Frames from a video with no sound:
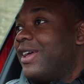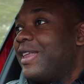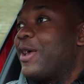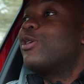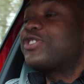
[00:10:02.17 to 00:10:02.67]

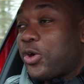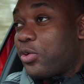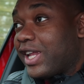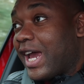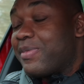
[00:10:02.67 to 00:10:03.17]
They also
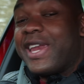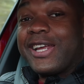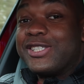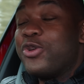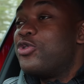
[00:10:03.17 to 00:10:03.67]
claim that it
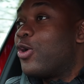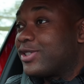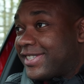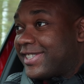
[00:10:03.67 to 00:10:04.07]
can do 0 to